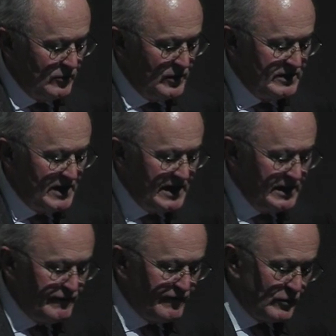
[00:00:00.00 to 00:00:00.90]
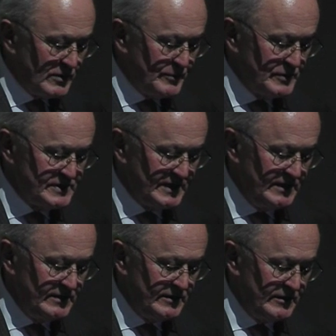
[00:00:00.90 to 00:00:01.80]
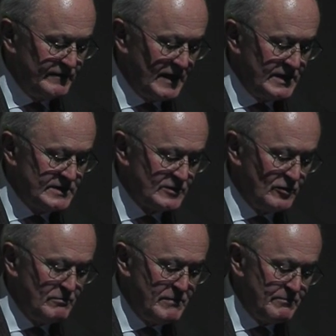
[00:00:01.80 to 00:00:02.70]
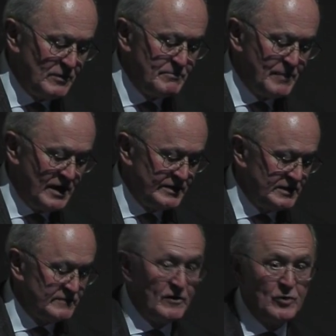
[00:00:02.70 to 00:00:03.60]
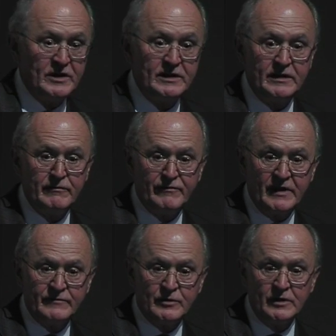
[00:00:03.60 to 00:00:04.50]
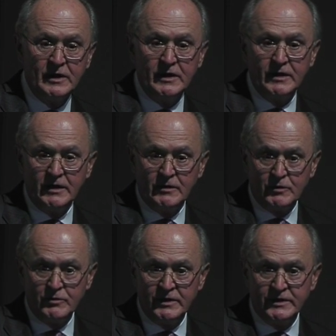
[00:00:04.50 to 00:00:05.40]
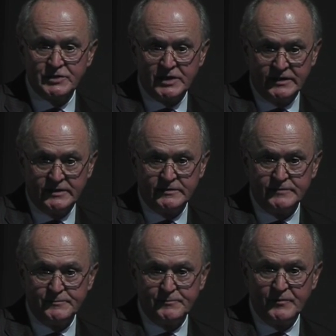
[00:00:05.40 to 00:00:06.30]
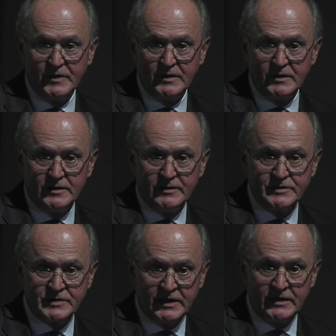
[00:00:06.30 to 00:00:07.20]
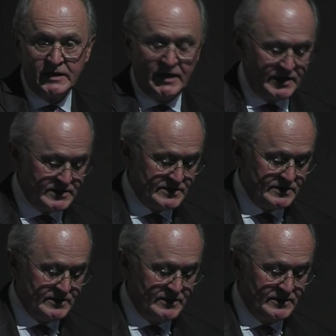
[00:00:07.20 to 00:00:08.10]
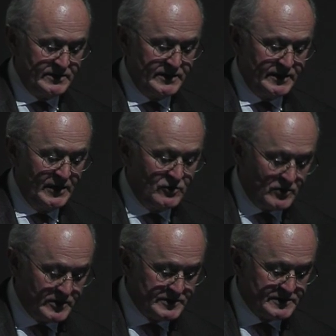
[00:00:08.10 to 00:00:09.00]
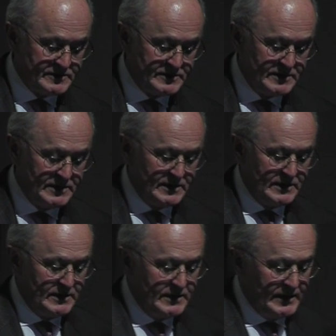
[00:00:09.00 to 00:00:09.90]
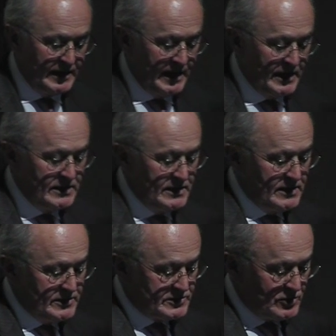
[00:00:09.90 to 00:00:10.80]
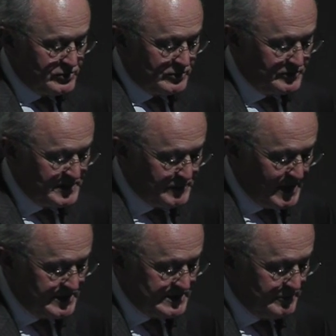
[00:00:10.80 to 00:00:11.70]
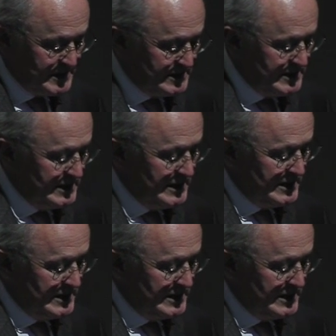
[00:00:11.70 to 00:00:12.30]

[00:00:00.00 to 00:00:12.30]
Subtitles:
with 94% of ISO member bodies voting in favor, including China. China has endorsed a social responsibility